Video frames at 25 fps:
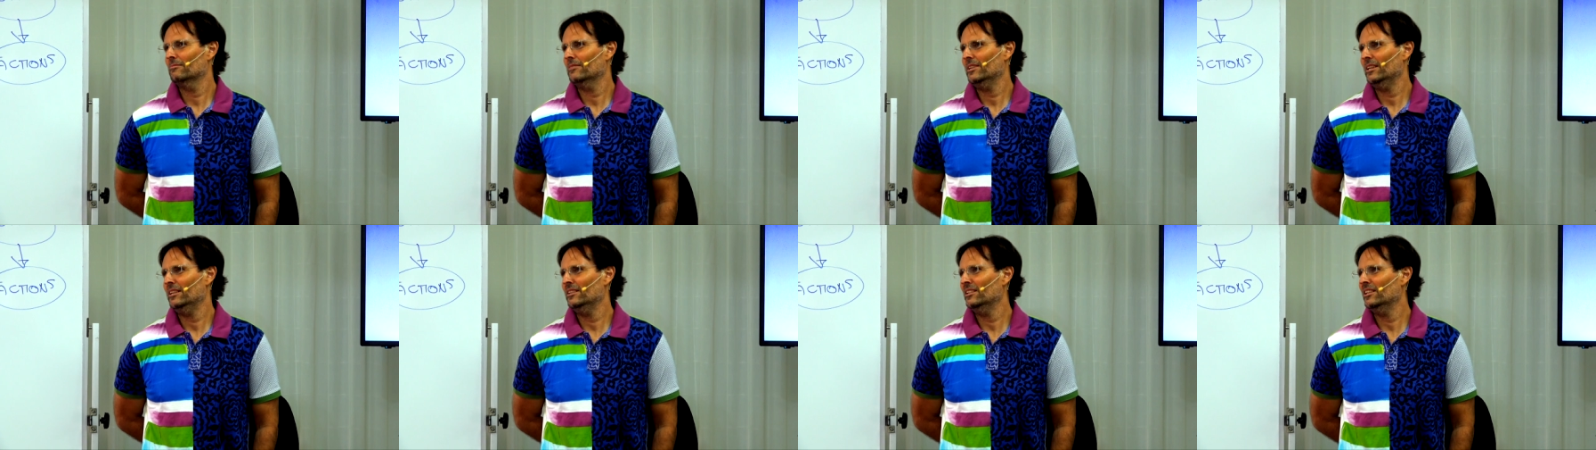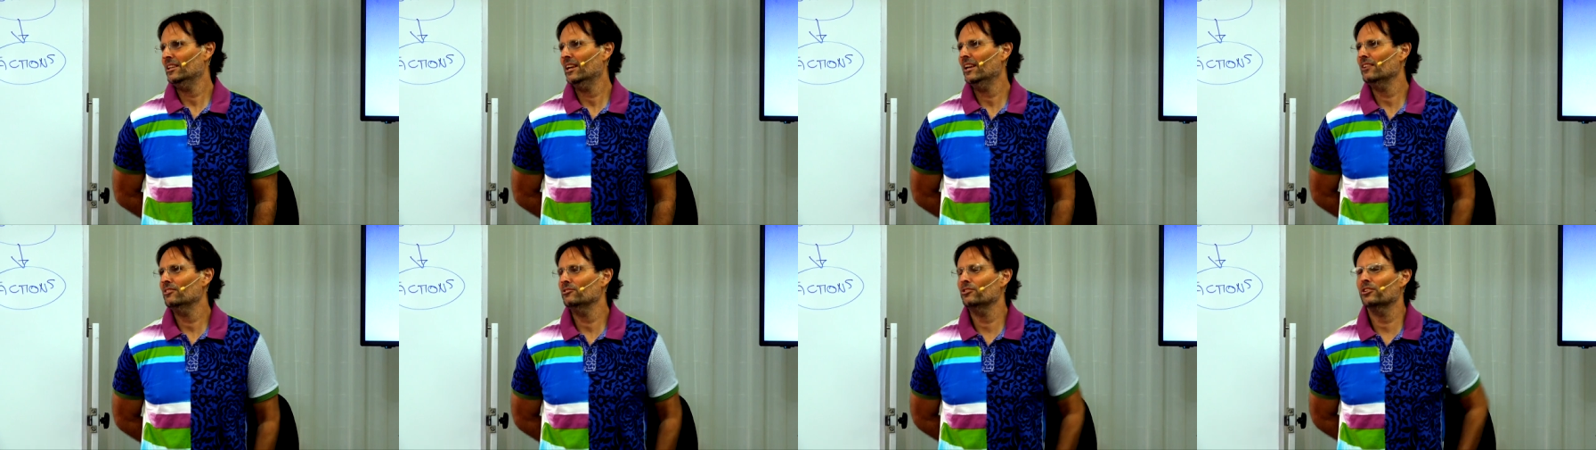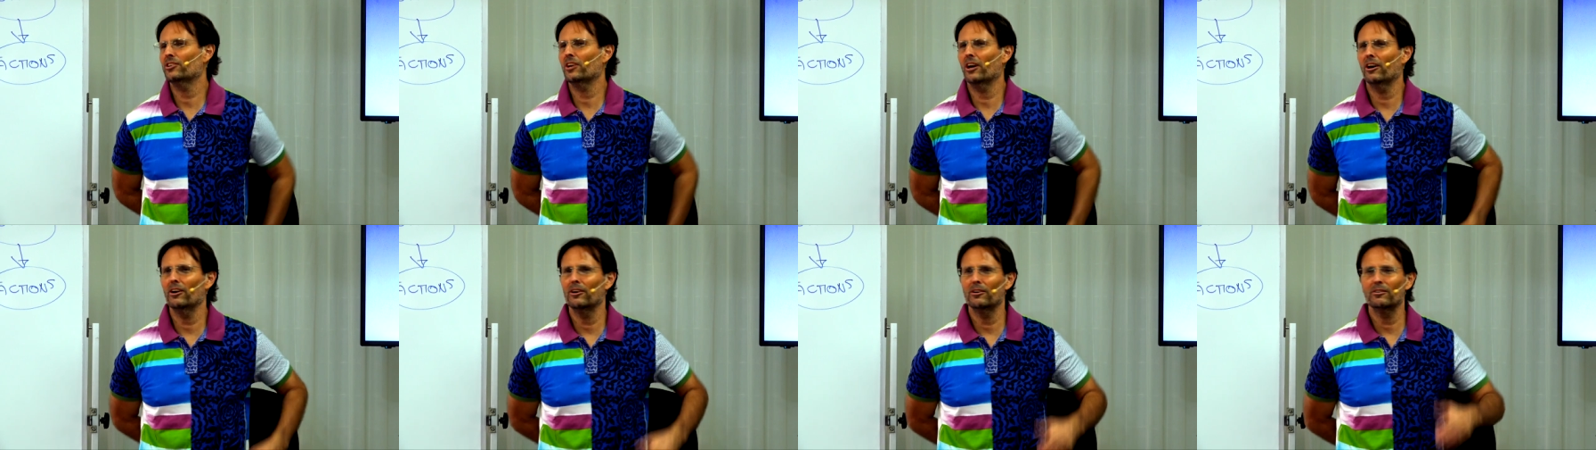In the end,
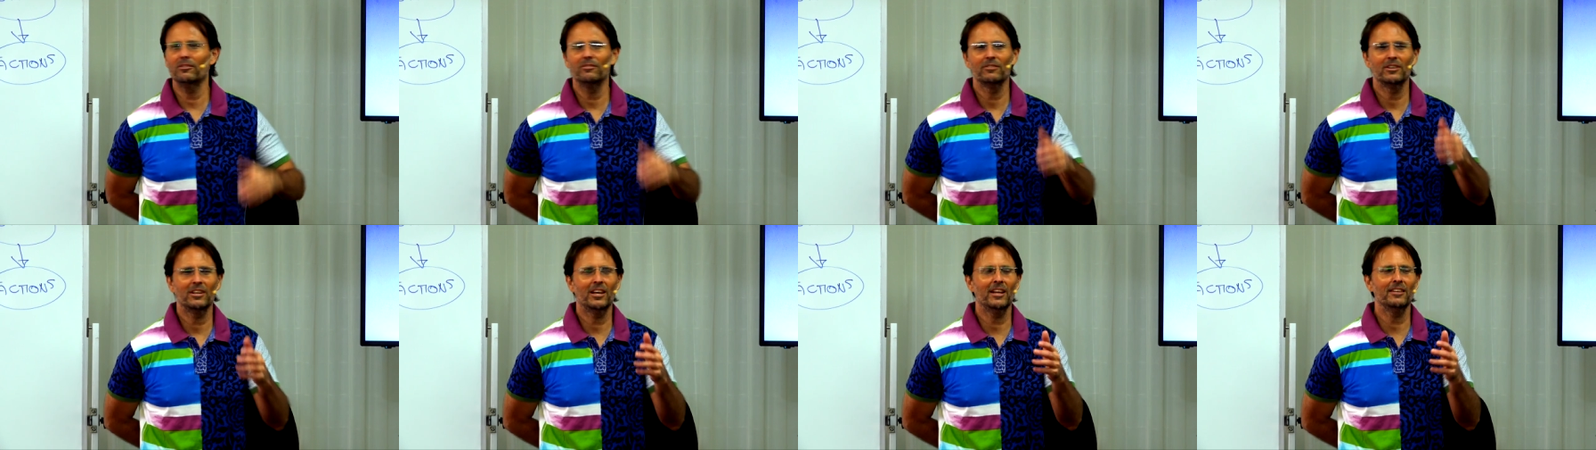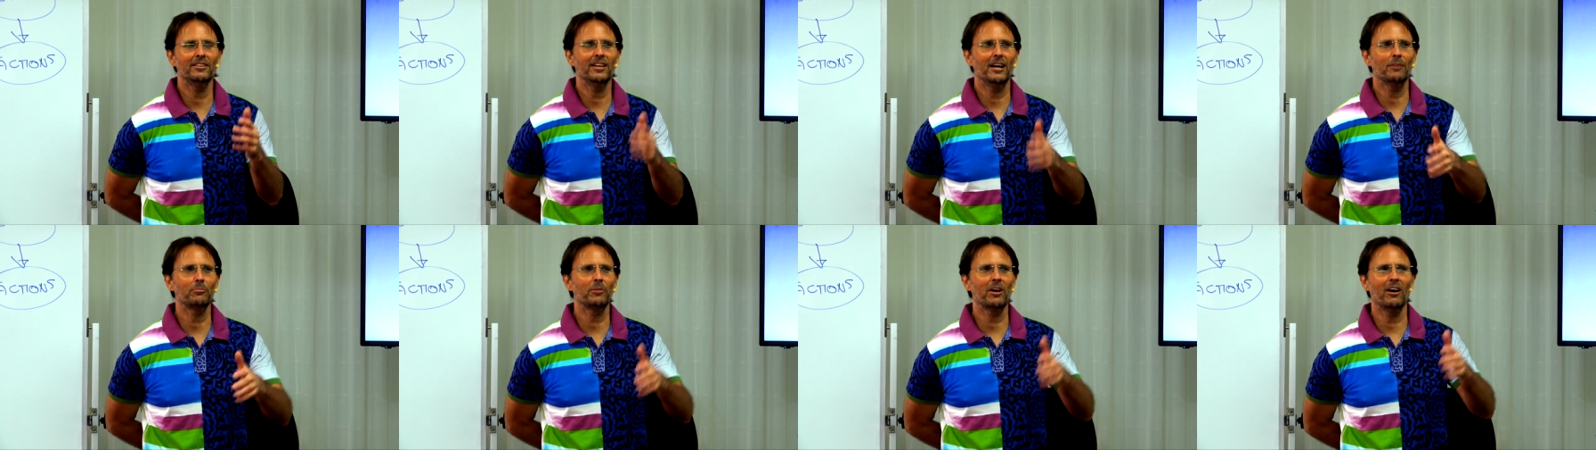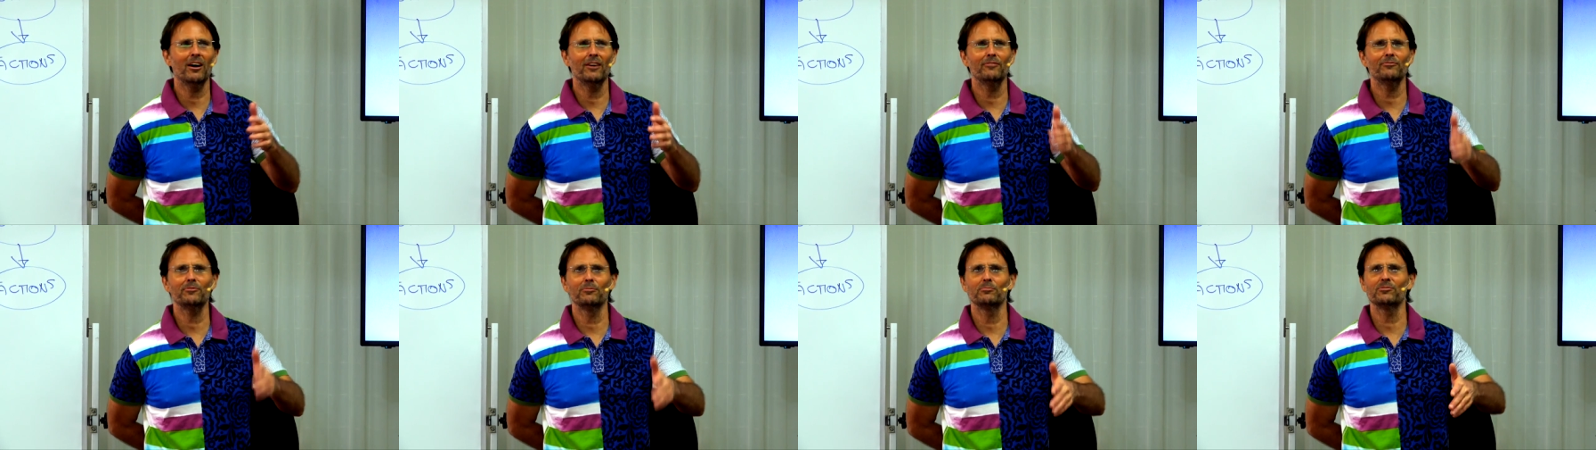you go end up
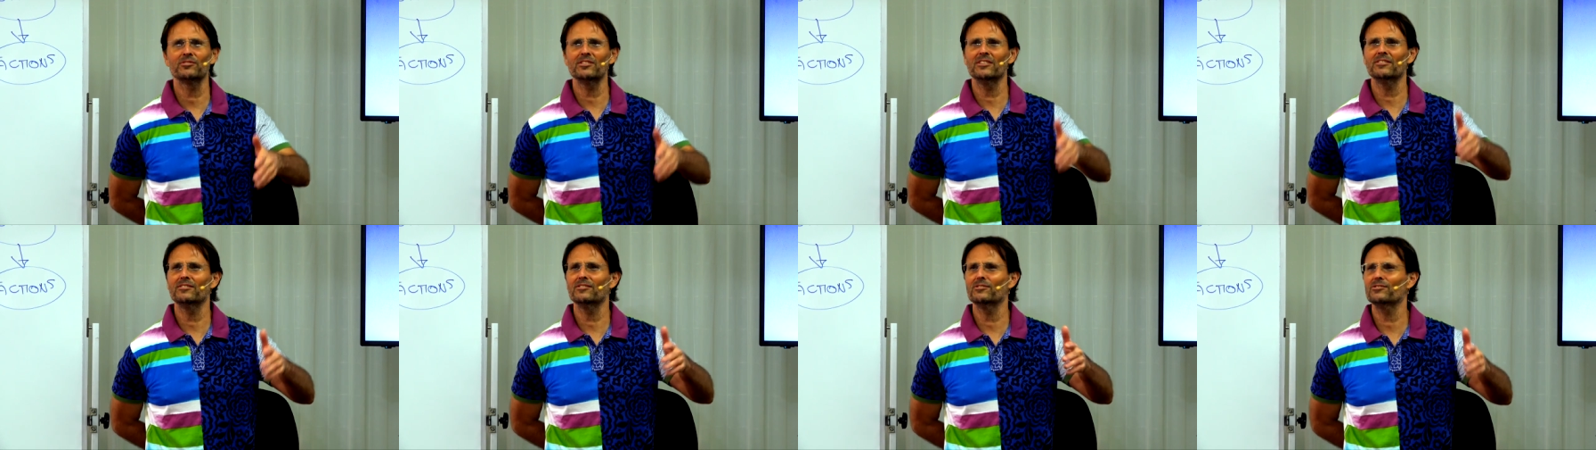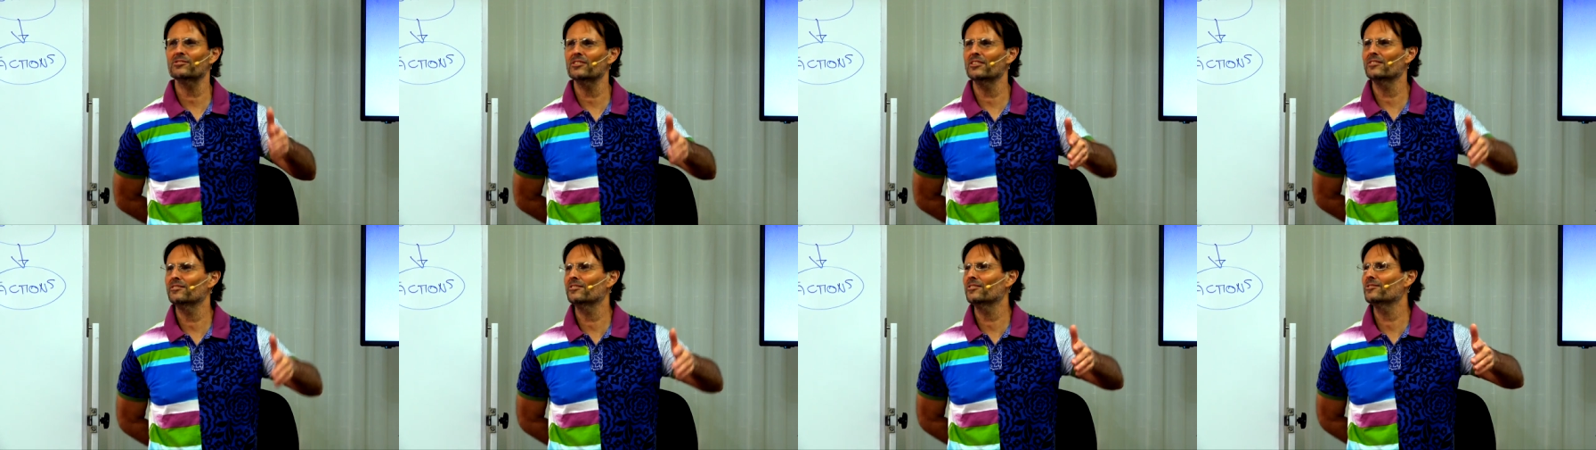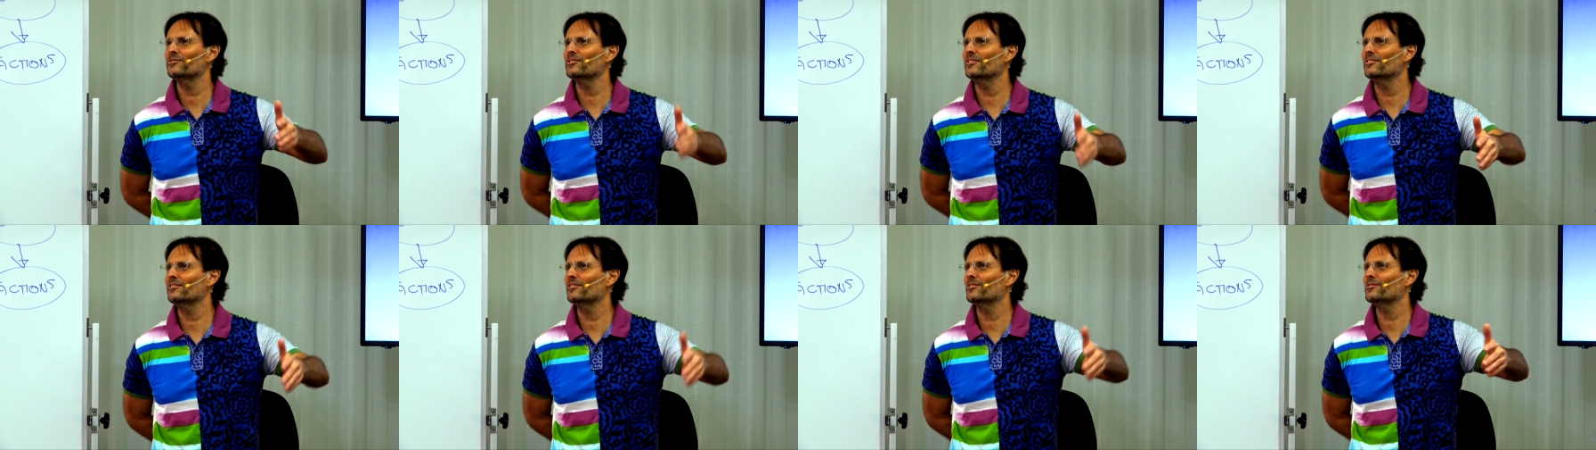going from sin to sin to
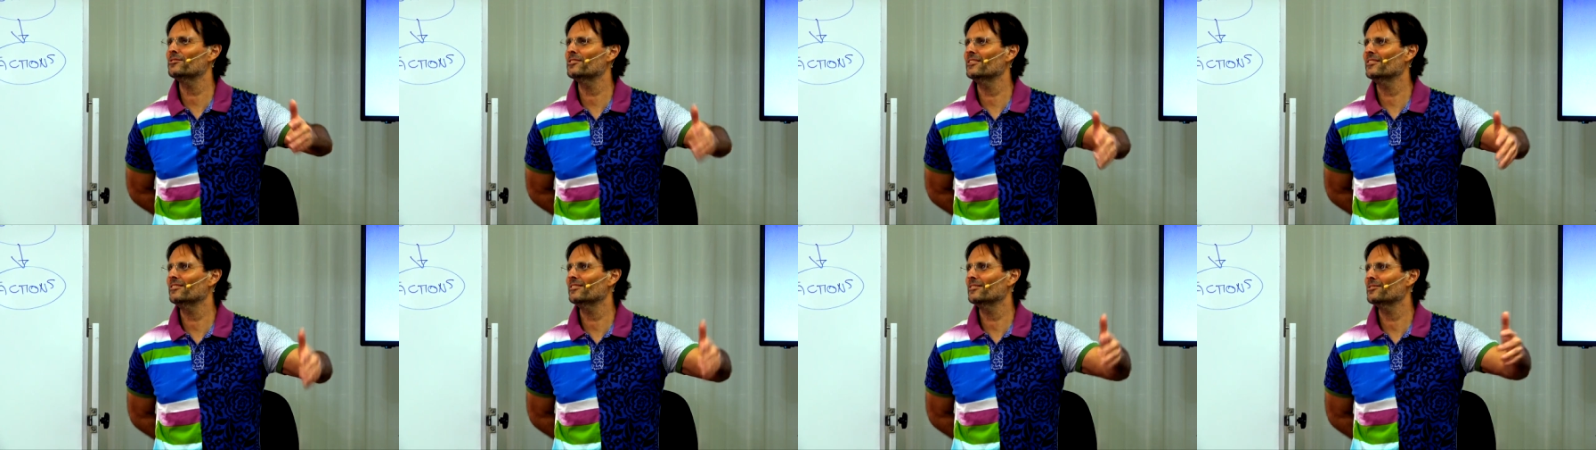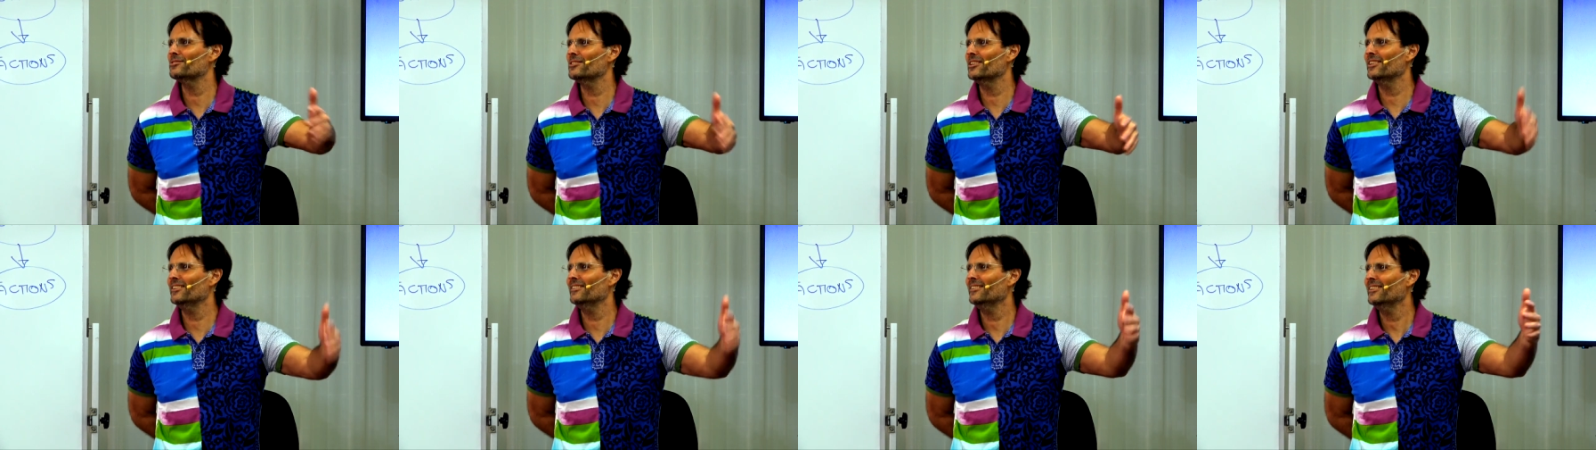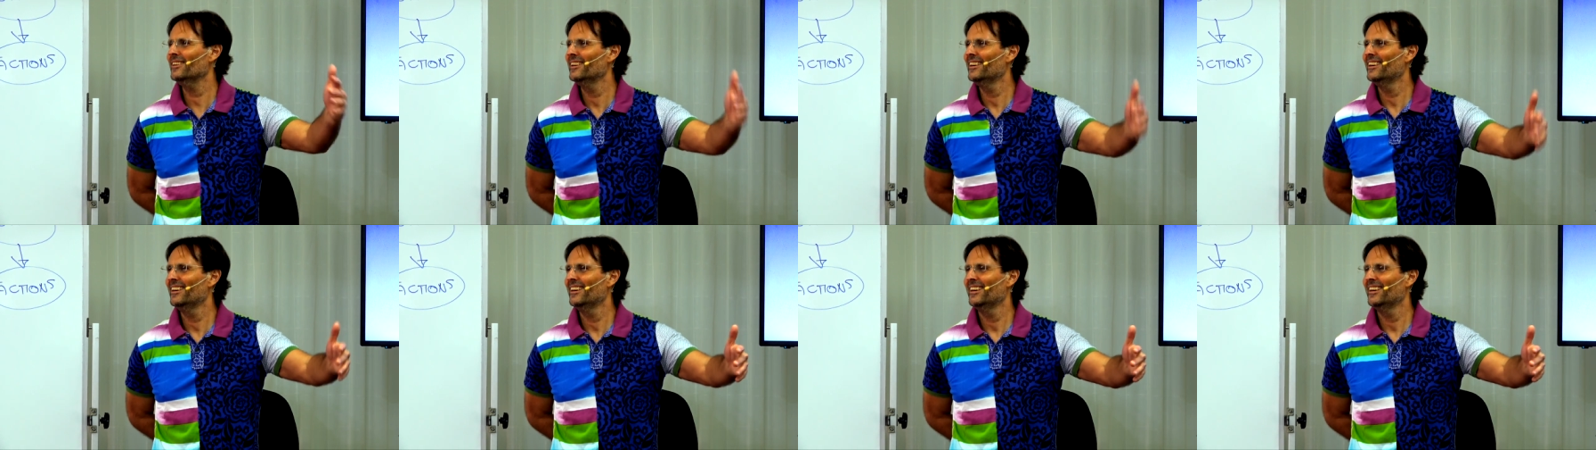sin to sin to sin,